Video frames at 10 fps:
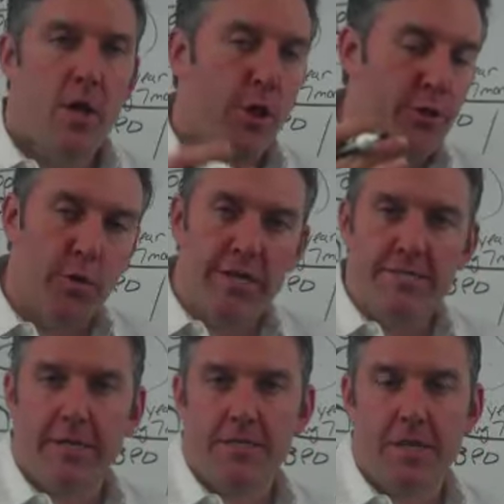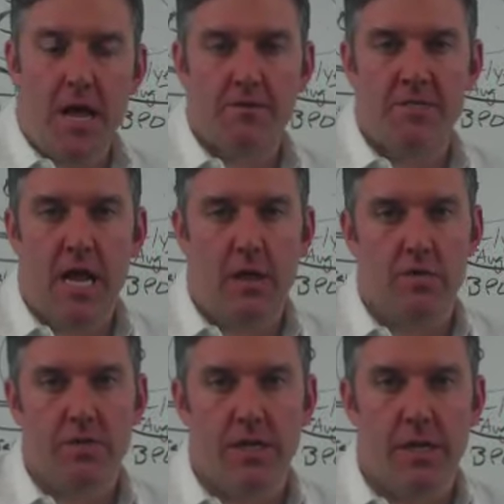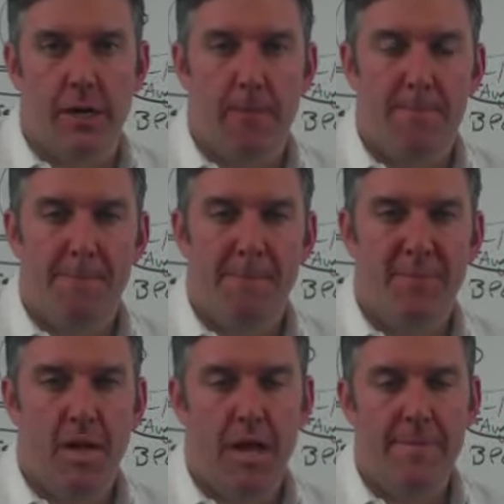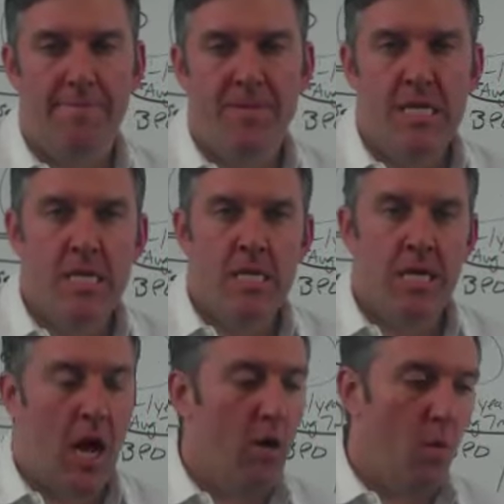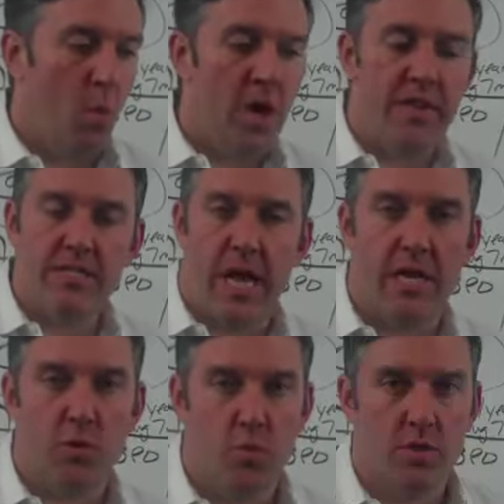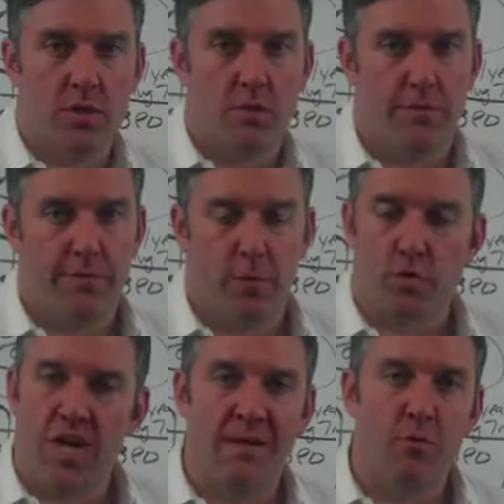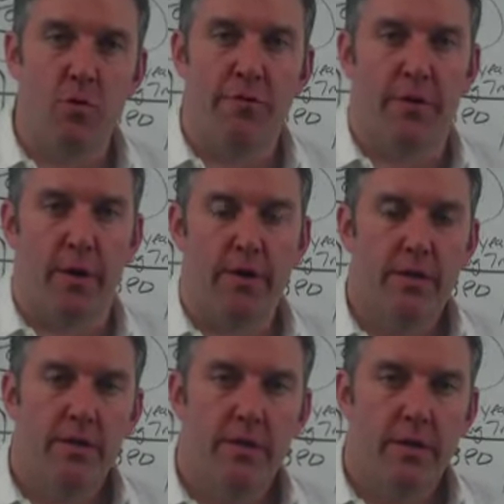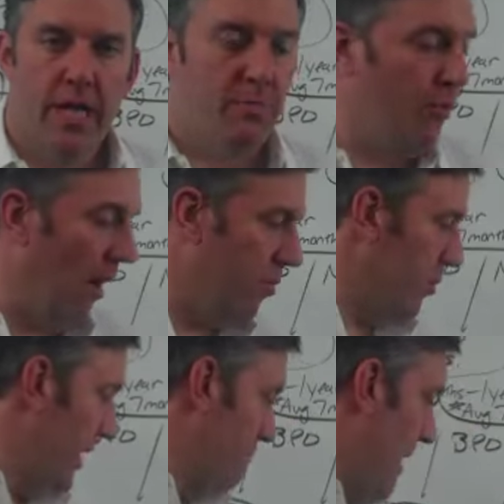$36,000 a year. Okay? Now, one of these guys was a full-time roofer. He probably